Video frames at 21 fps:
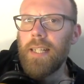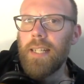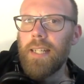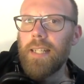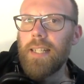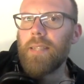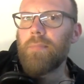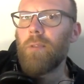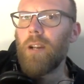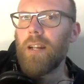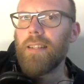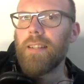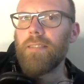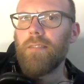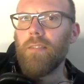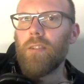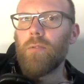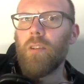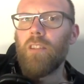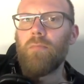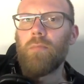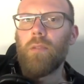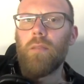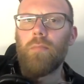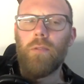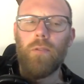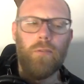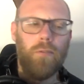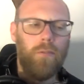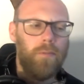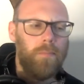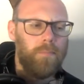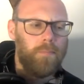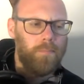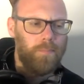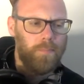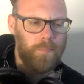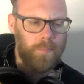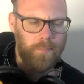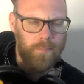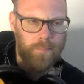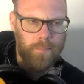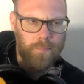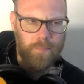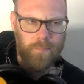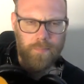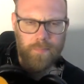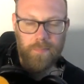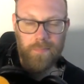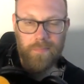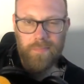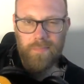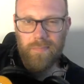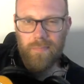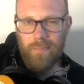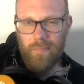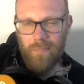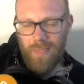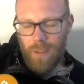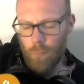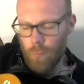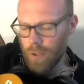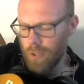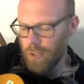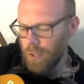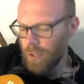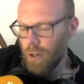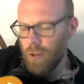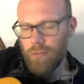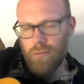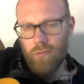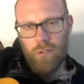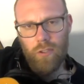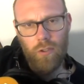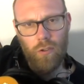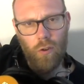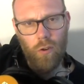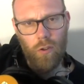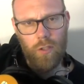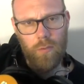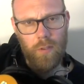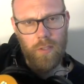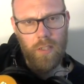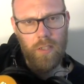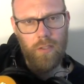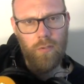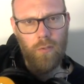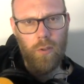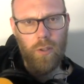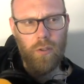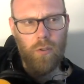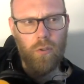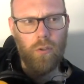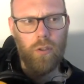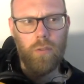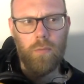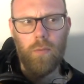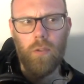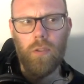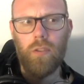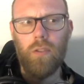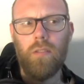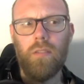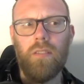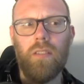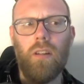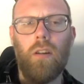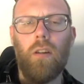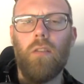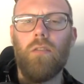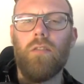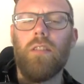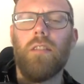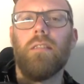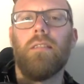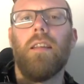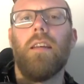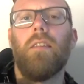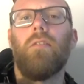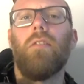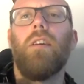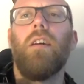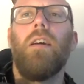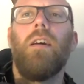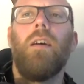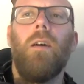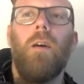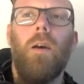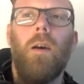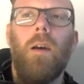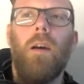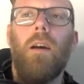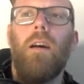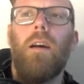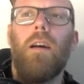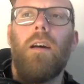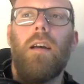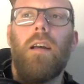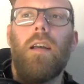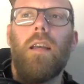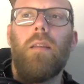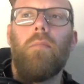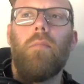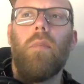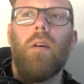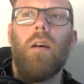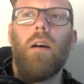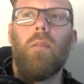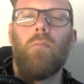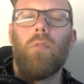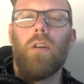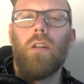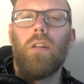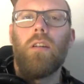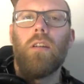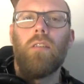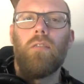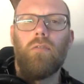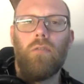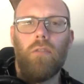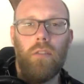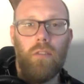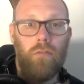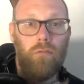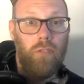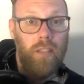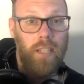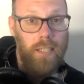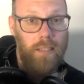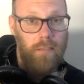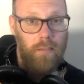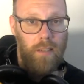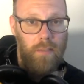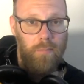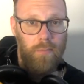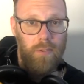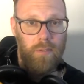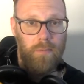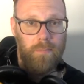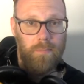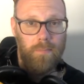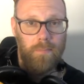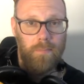let's practice our 12-bar blues. I'm going to go through the chords. We're just doing chords, I'm not doing solos just now, and we're going to go through it 3 times.